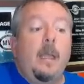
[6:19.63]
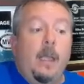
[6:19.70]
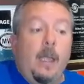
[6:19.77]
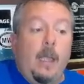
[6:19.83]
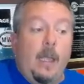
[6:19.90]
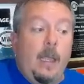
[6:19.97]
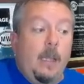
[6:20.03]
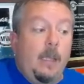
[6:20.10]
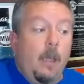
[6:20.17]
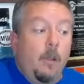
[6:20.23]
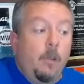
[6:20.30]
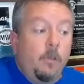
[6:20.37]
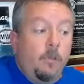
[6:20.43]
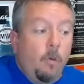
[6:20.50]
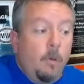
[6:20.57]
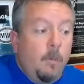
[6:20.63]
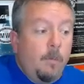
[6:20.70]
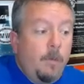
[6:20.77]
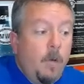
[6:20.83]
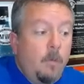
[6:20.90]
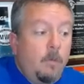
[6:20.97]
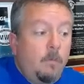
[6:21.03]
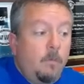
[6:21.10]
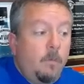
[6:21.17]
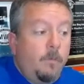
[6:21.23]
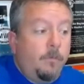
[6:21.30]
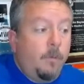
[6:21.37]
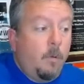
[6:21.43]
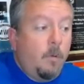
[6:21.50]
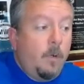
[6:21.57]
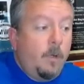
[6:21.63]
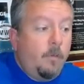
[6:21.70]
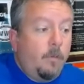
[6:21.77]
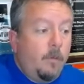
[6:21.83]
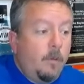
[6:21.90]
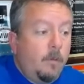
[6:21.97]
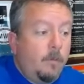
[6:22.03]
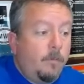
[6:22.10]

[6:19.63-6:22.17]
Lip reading: And the other storm of note was Florence.